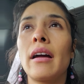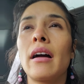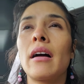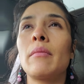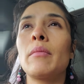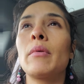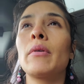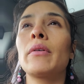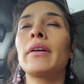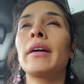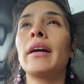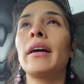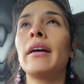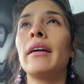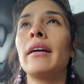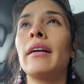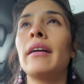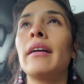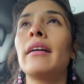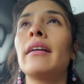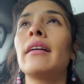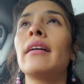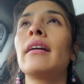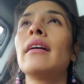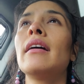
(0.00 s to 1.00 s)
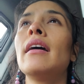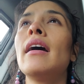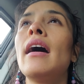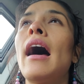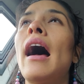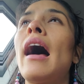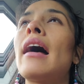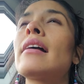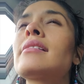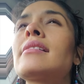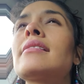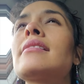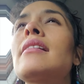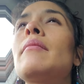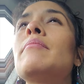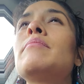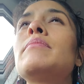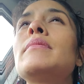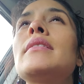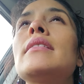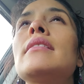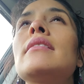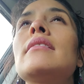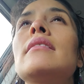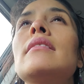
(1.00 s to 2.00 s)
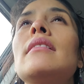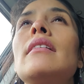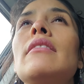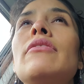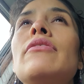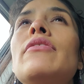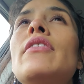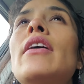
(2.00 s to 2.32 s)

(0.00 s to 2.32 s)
I'm okay accepting the